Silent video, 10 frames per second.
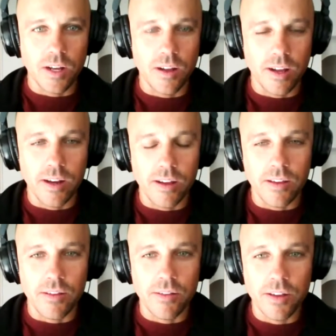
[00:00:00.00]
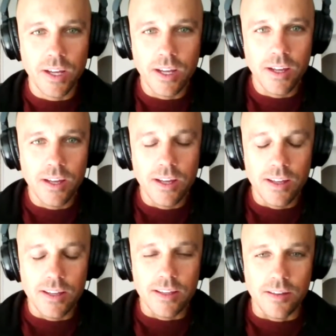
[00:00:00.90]
You know, I know you're
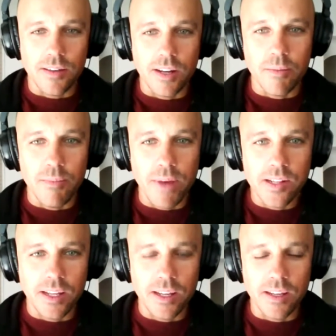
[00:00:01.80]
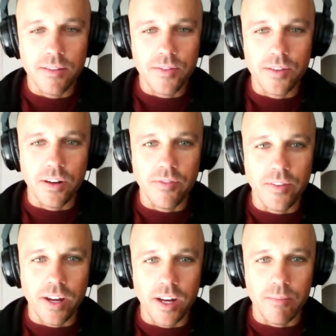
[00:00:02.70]
an amazing
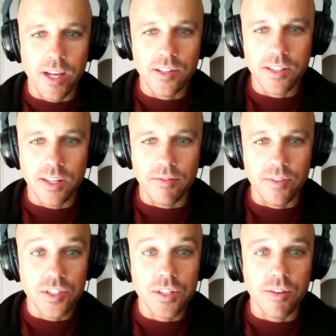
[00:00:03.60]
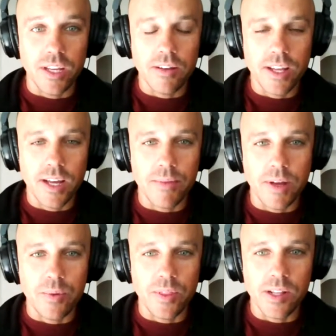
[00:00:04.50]
photographer, an amazing visionary. You come
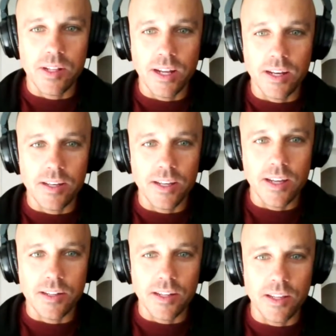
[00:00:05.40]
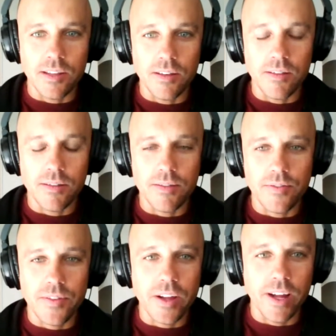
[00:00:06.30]
up with these ideas and then you
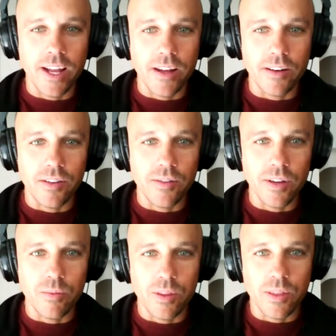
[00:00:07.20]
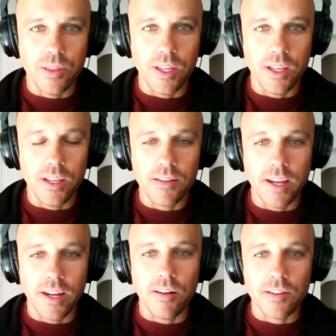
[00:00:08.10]
figure out how to do it with the
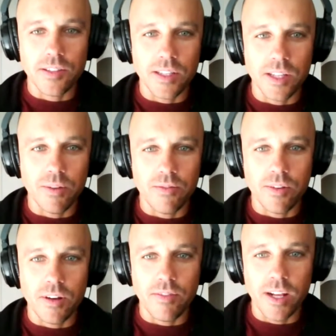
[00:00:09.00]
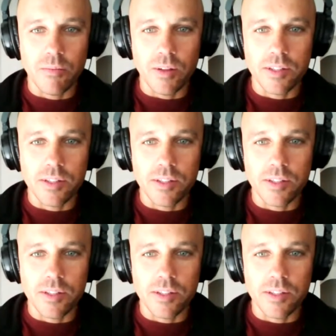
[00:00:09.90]
technology that we've got available.